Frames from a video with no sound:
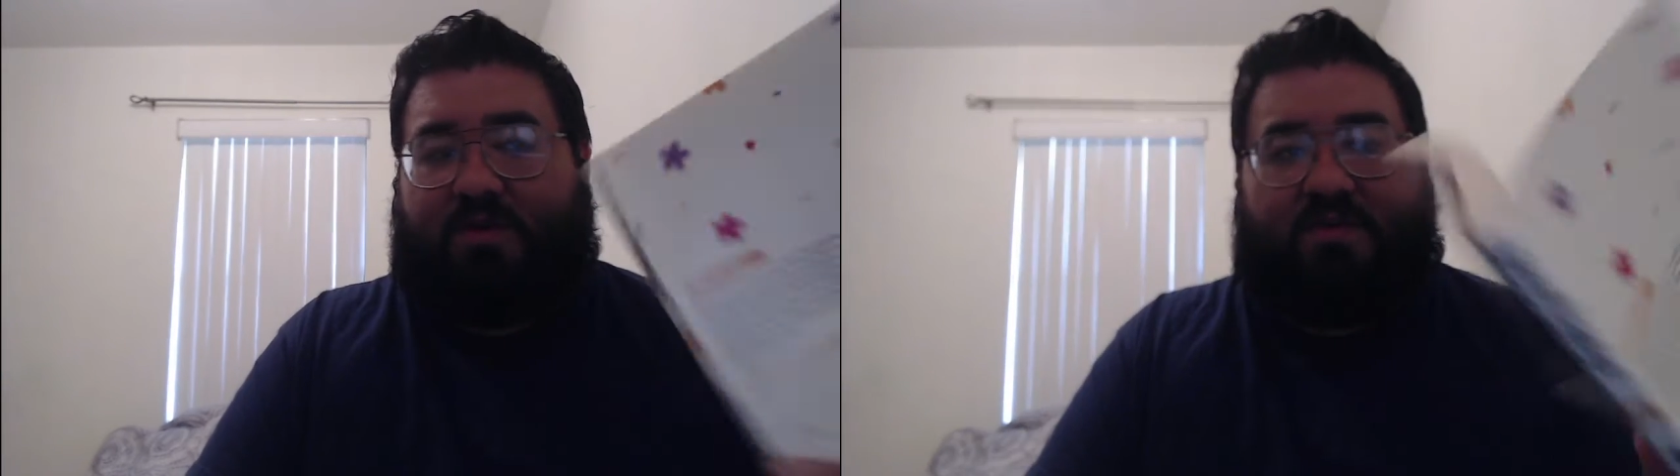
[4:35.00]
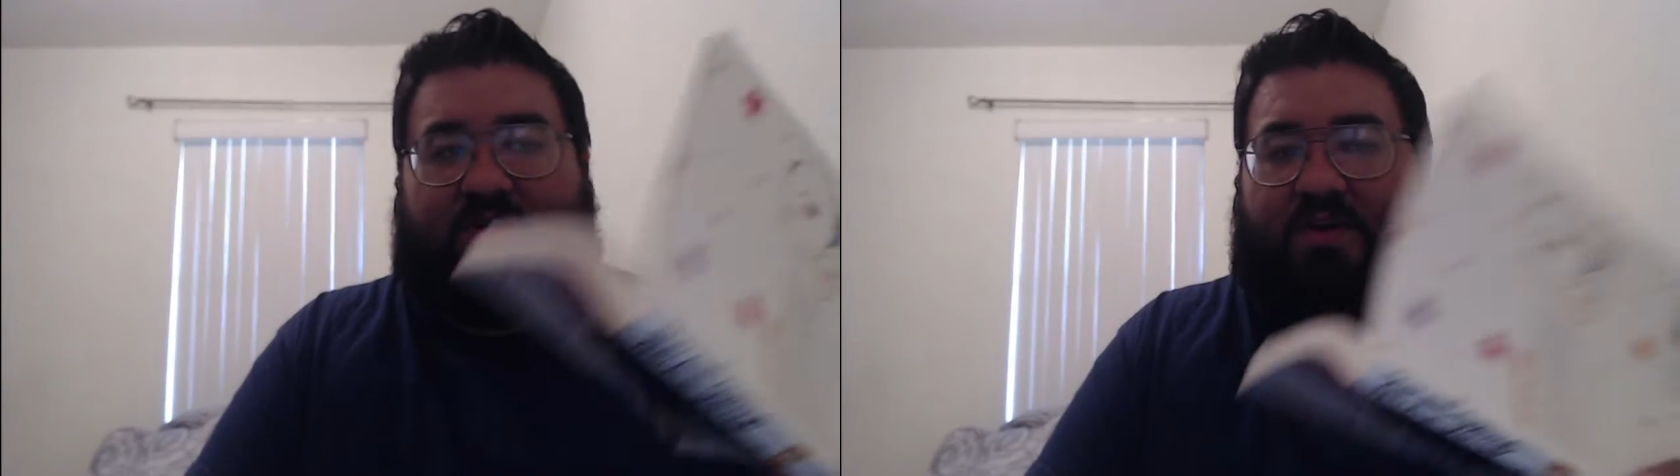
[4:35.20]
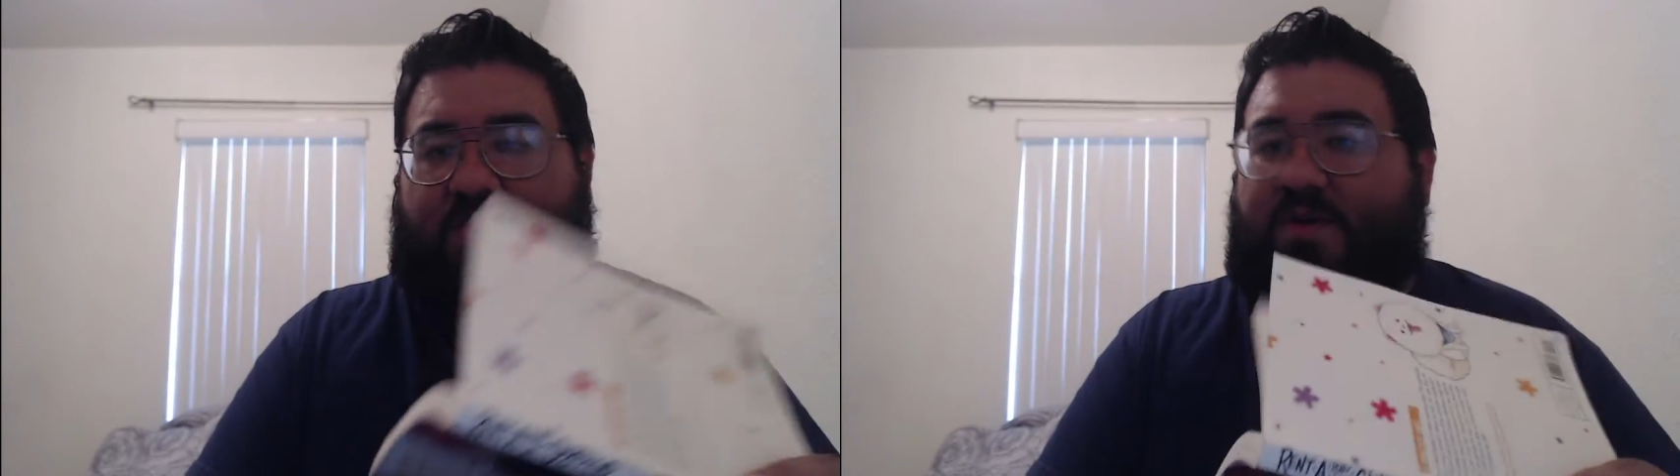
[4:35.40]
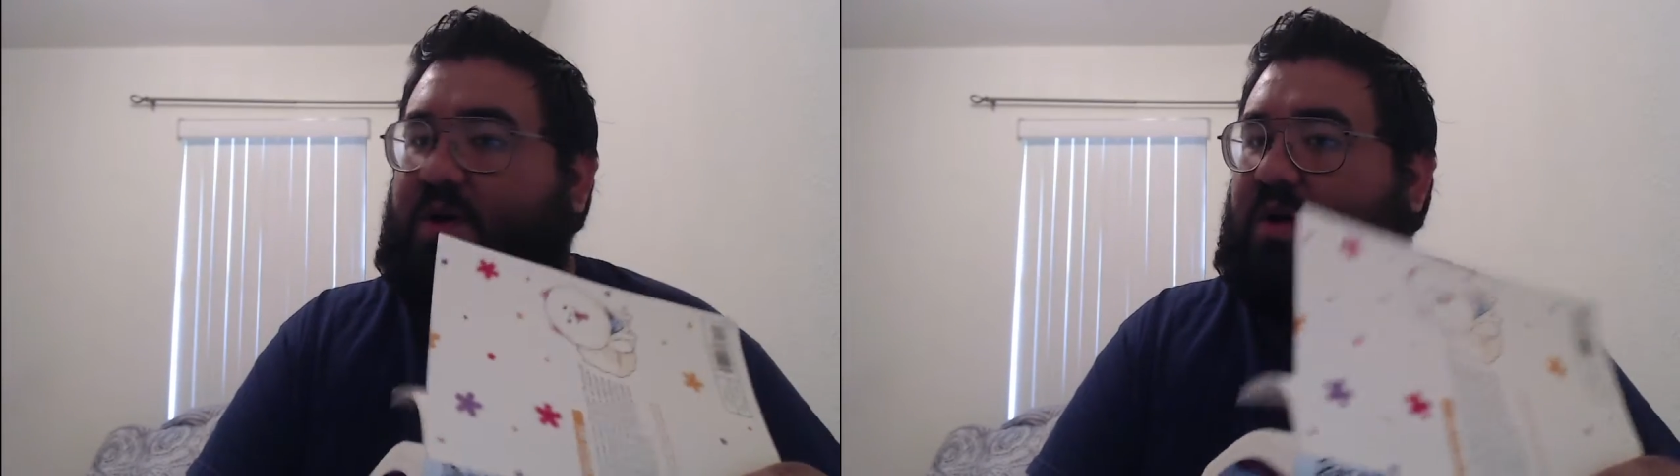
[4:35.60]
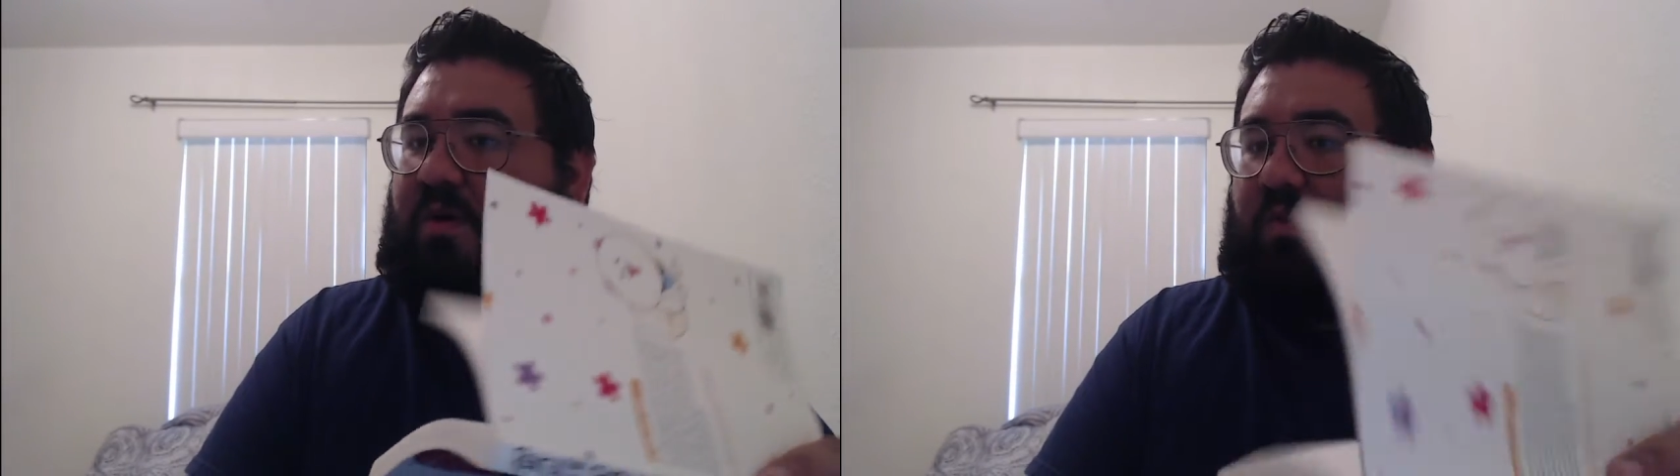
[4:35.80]
don't know
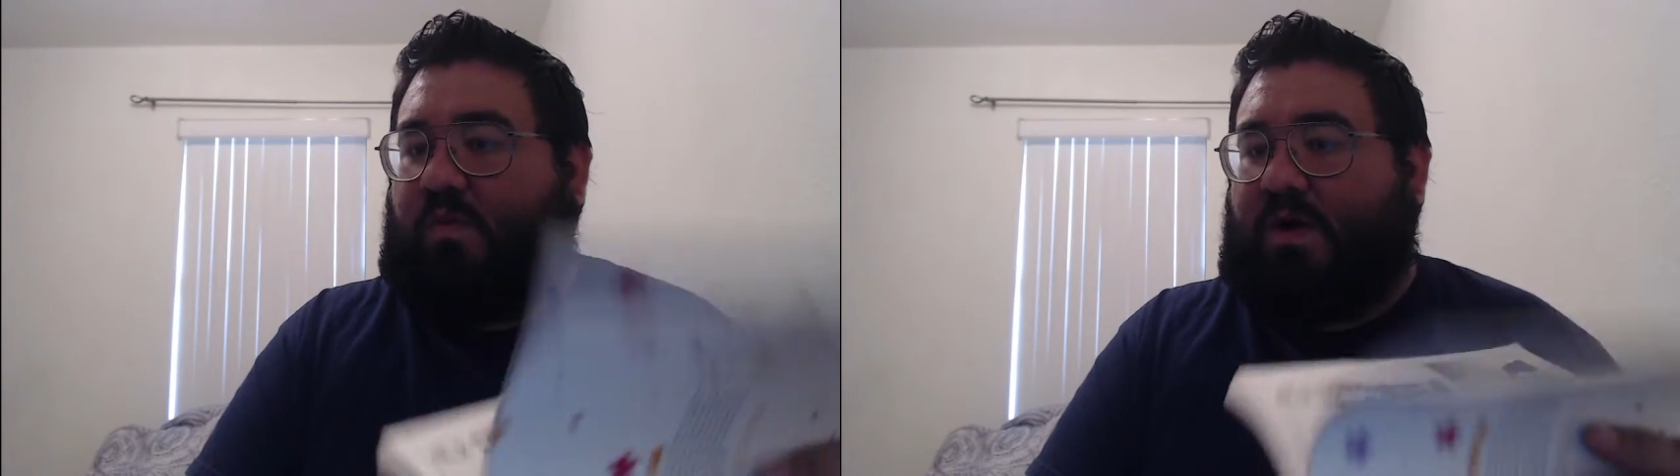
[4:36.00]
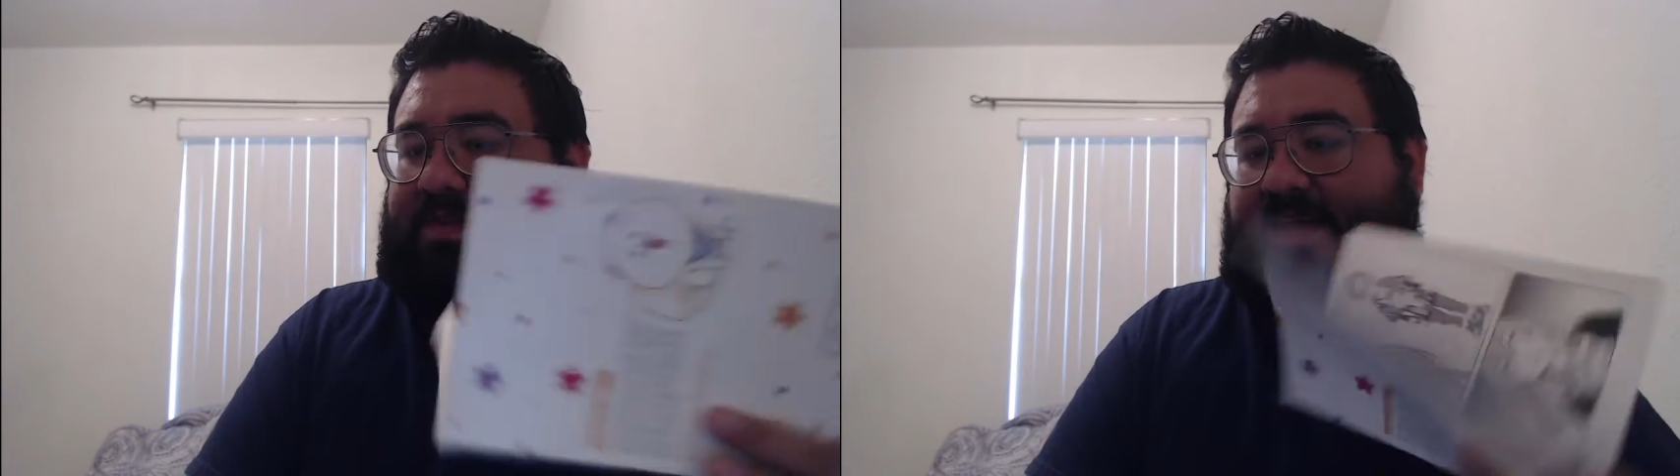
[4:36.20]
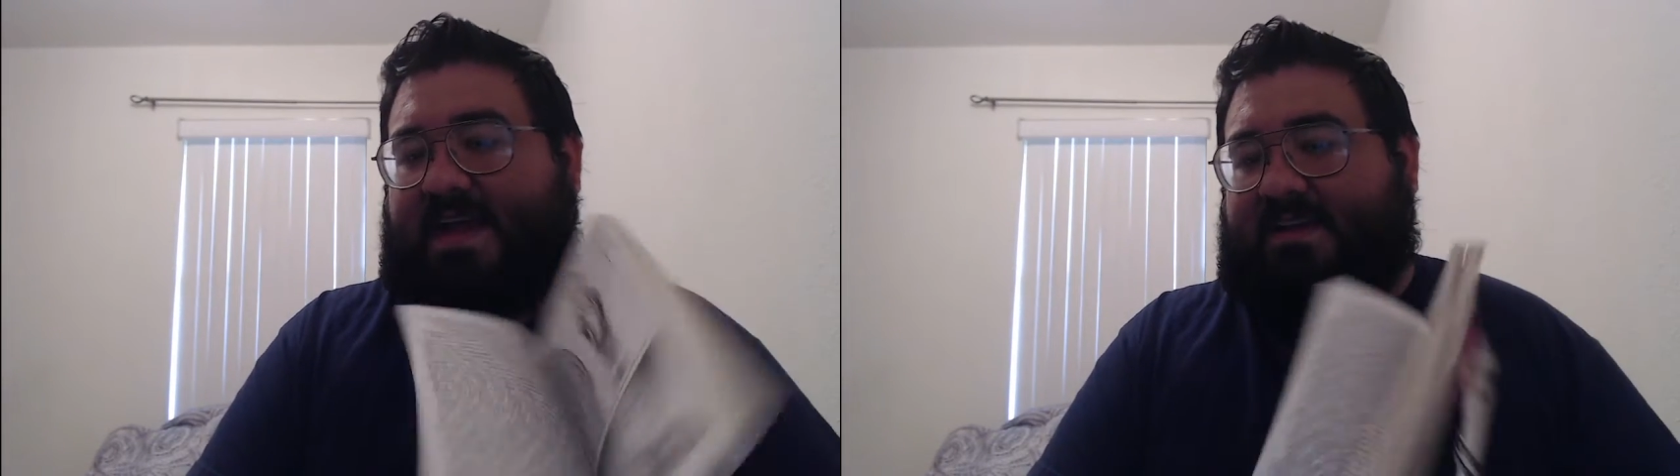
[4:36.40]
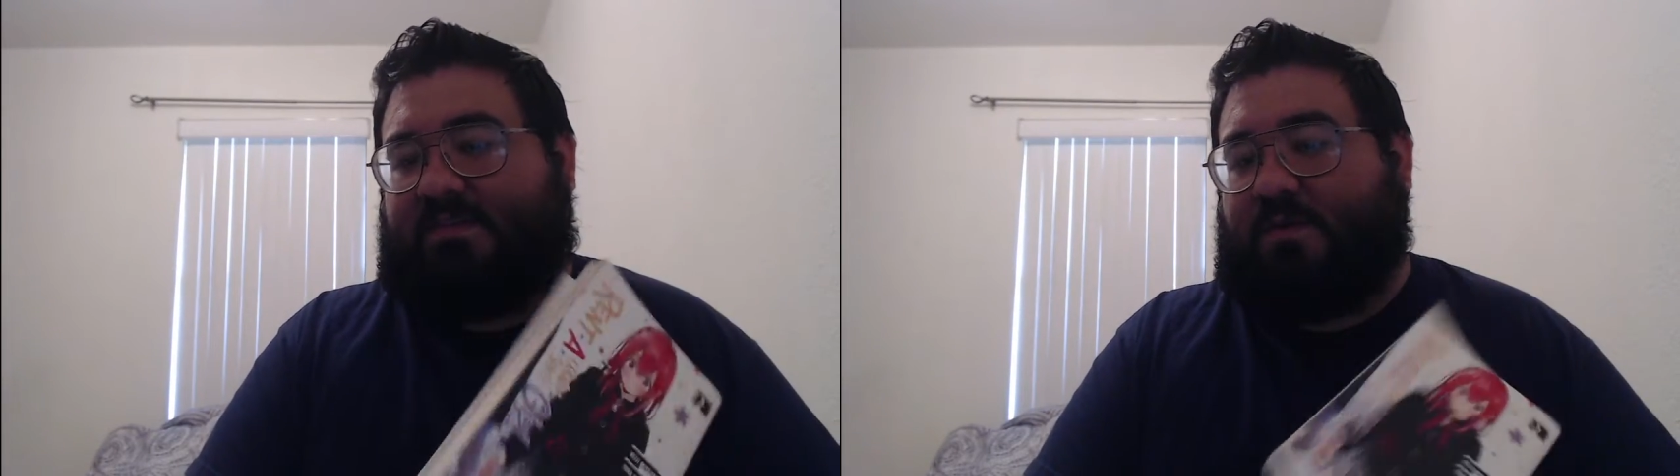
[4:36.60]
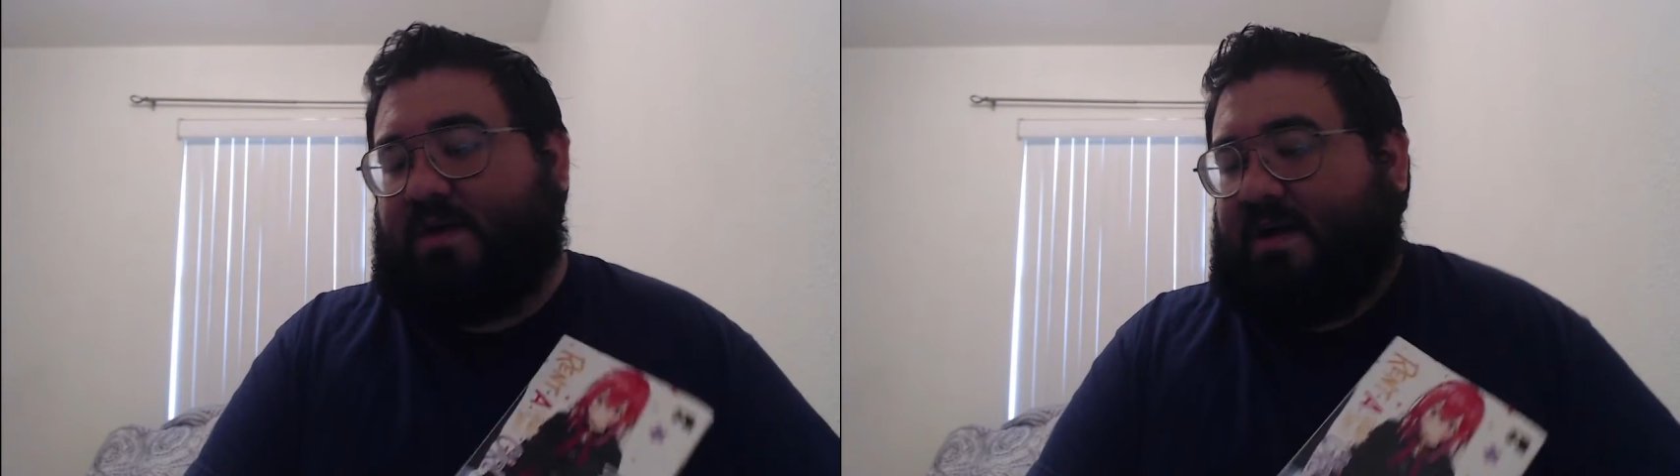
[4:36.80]
what the heck is
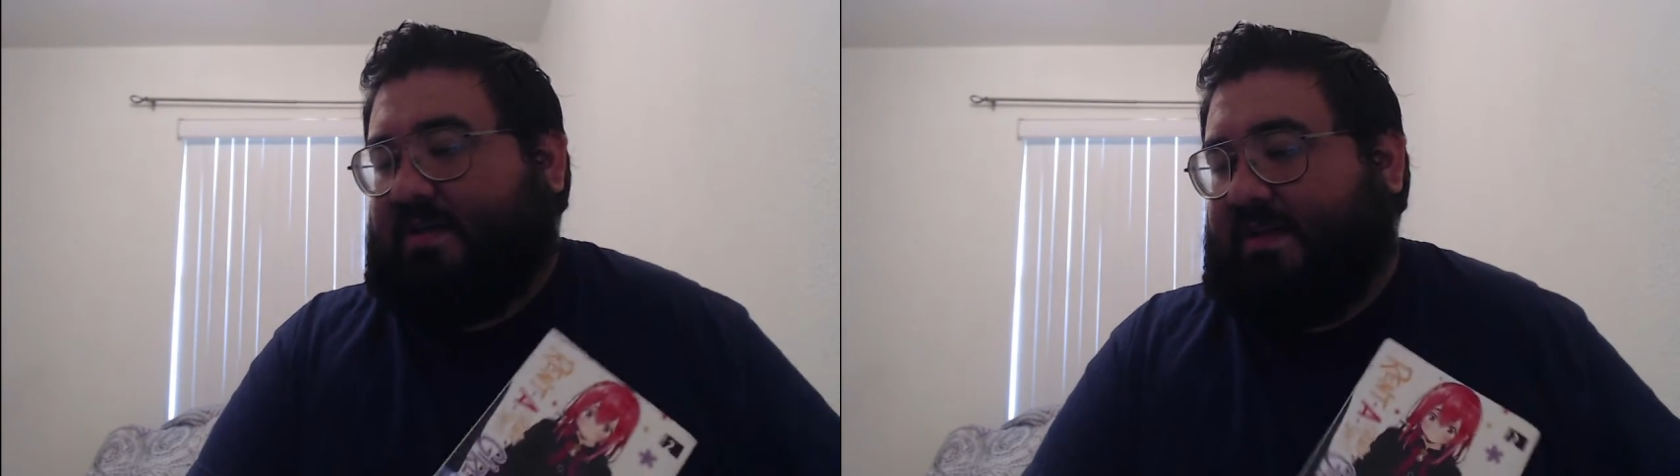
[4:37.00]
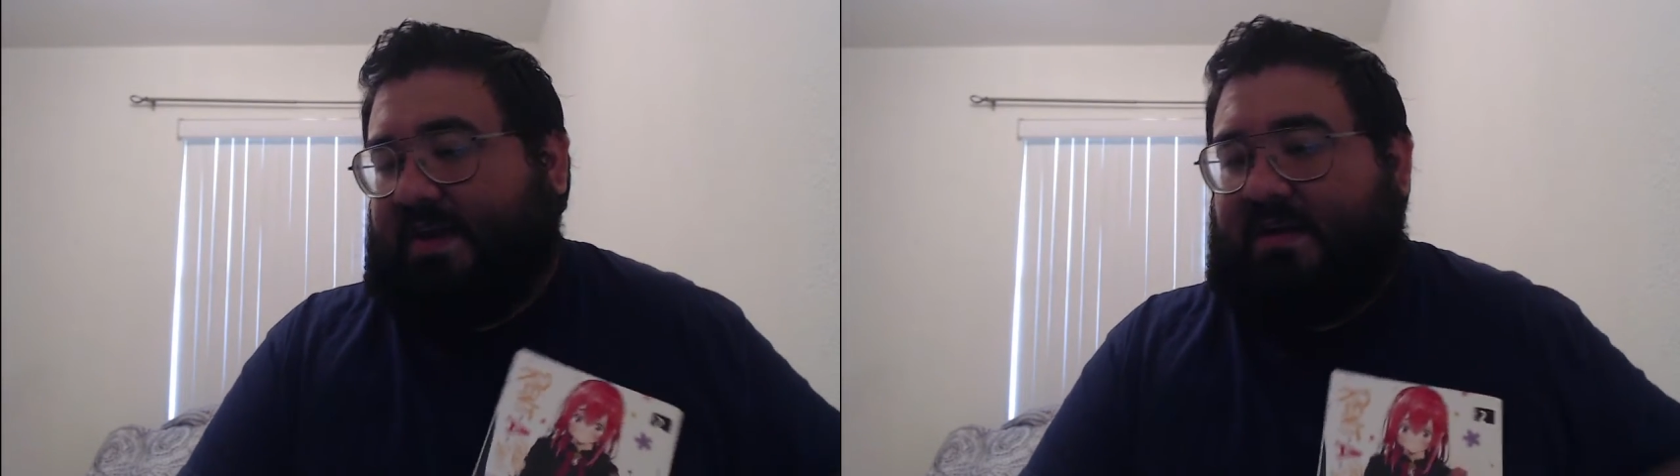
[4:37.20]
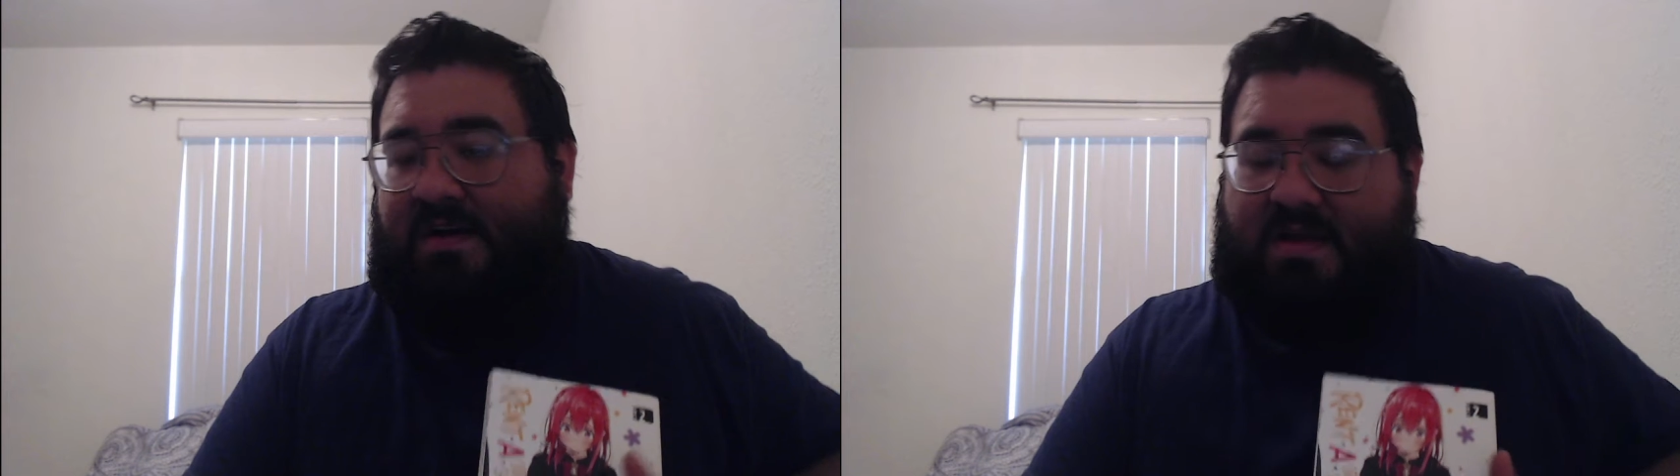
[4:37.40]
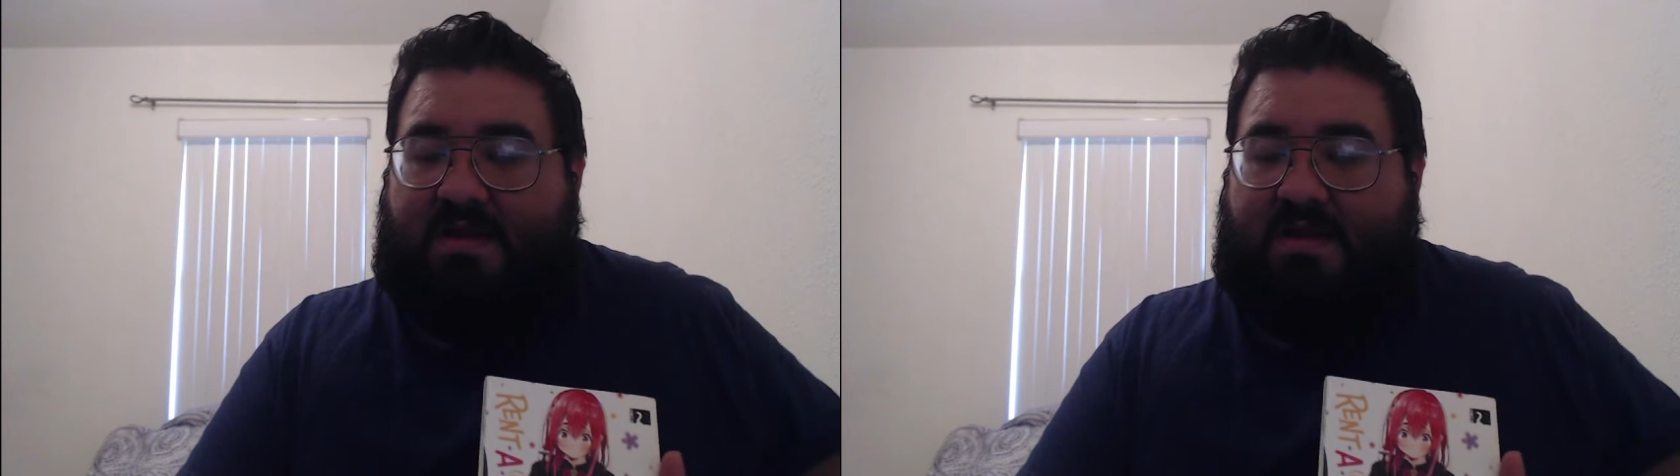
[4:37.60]
going on there,